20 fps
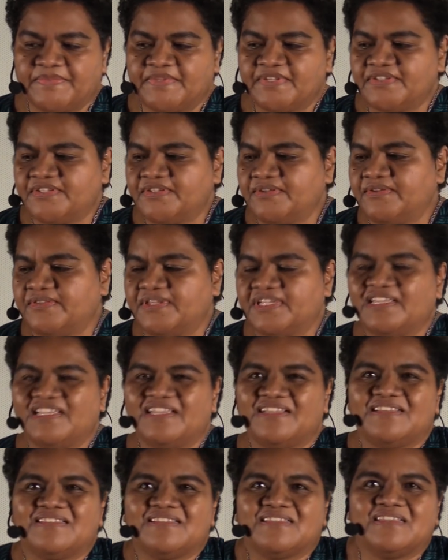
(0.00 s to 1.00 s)
So the
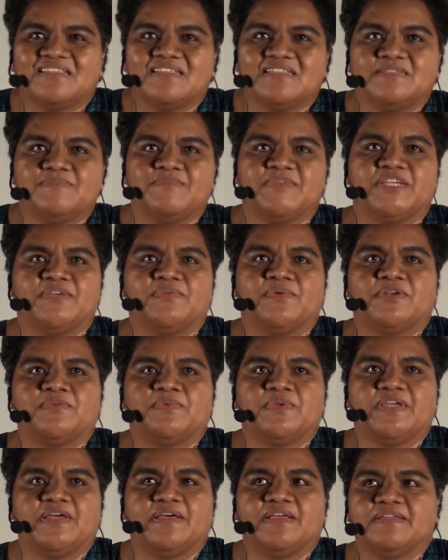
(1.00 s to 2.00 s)
kids being what
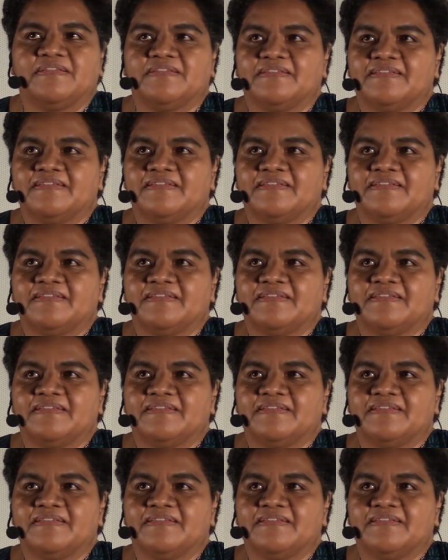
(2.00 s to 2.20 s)
we are,